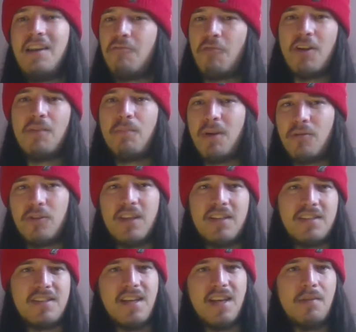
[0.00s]
rebuild
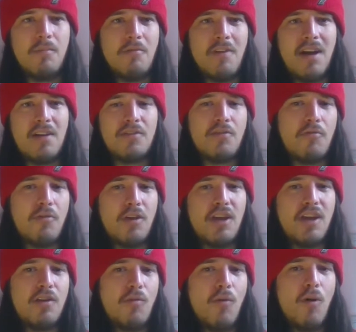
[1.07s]
this team around a
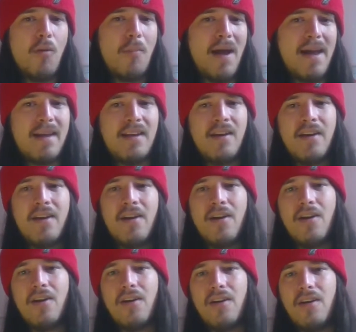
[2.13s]
rookie quarterback?
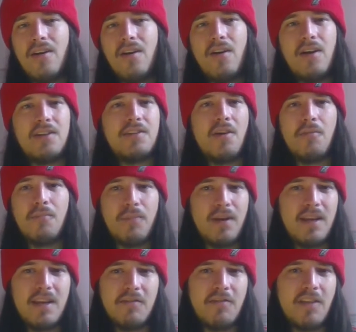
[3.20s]
I don't
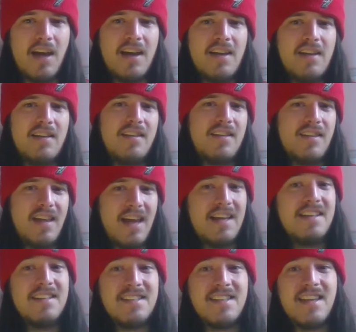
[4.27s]
believe that
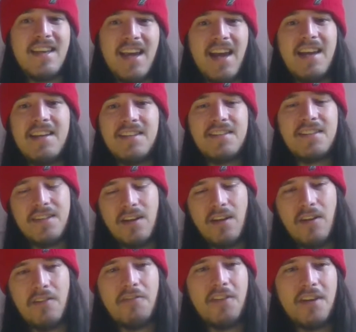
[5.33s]
is the case.
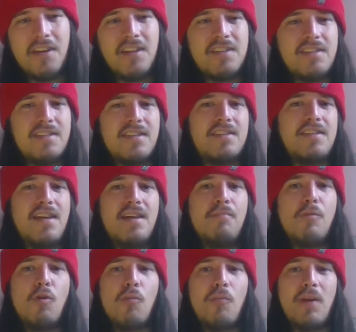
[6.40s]
I think this is a
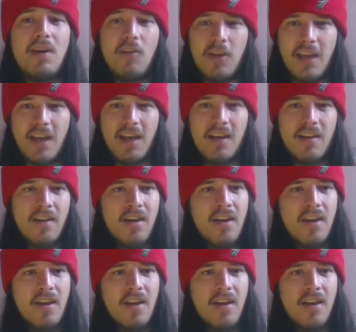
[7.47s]
team that will be looking,